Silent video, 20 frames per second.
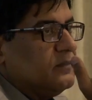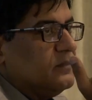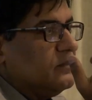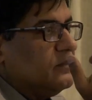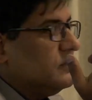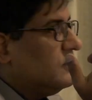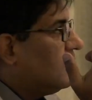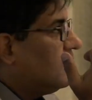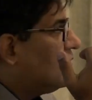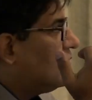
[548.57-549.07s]

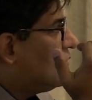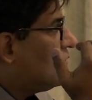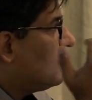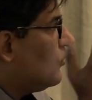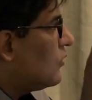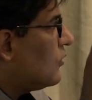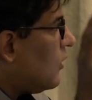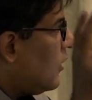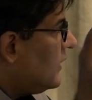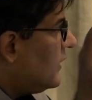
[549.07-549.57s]

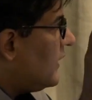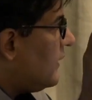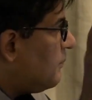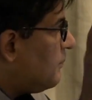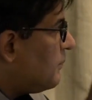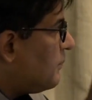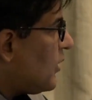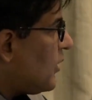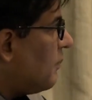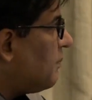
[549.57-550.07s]
so-called
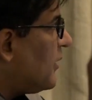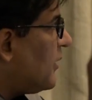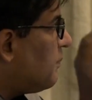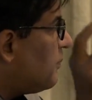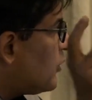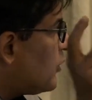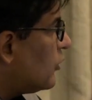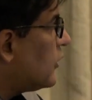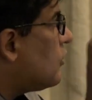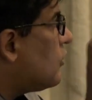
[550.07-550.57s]
proper
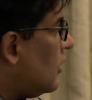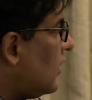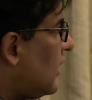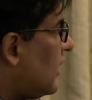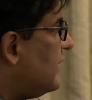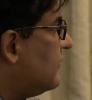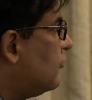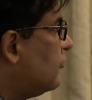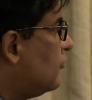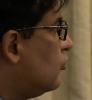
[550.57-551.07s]

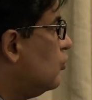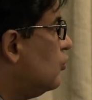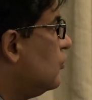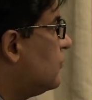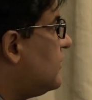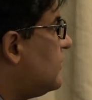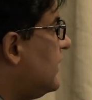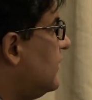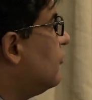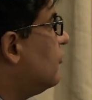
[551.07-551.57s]
protocolized use
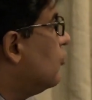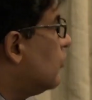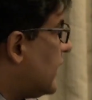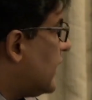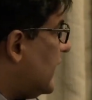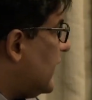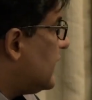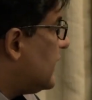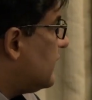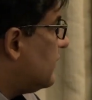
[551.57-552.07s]
is
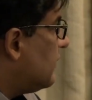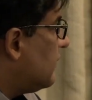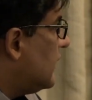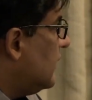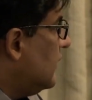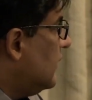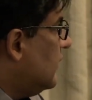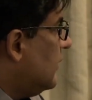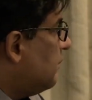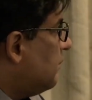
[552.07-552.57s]
UK.
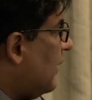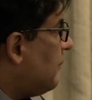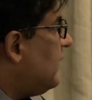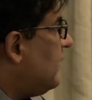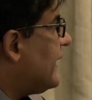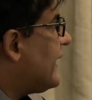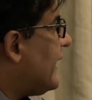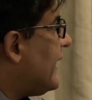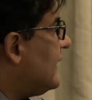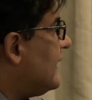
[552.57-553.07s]

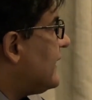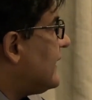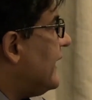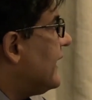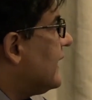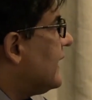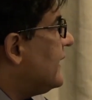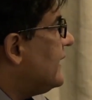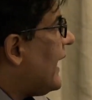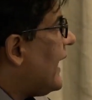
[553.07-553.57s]
Public Health
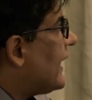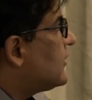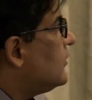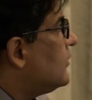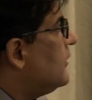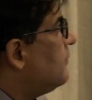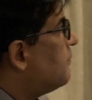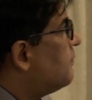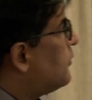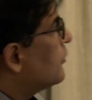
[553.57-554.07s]
England
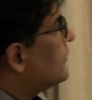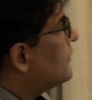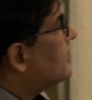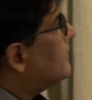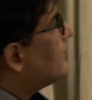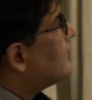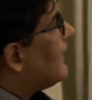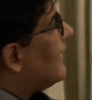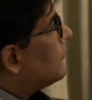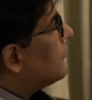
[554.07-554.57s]
actually puts
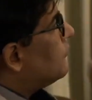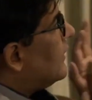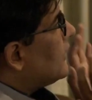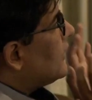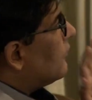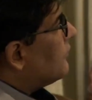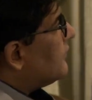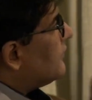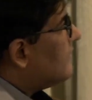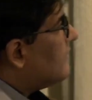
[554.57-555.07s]
it as one
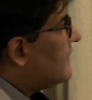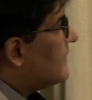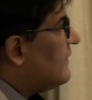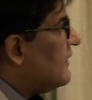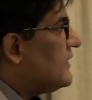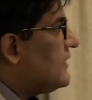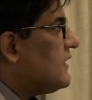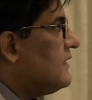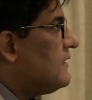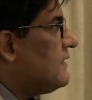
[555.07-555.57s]
of the
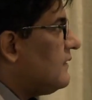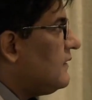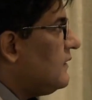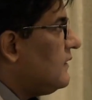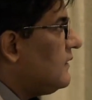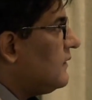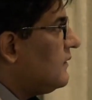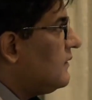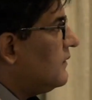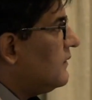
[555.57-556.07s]
cessation
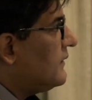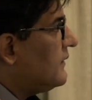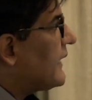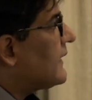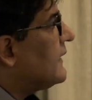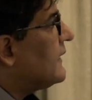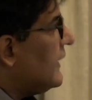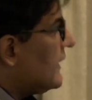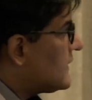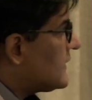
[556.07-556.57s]

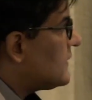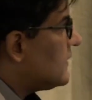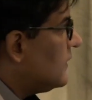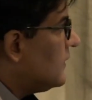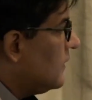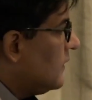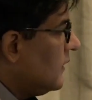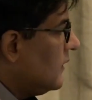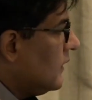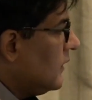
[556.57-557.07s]
techniques.
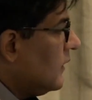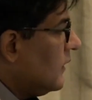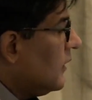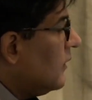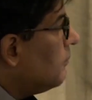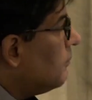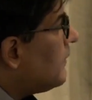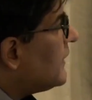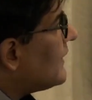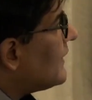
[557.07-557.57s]

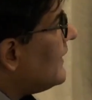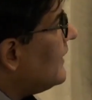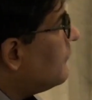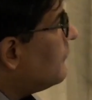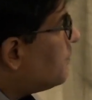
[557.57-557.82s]
But it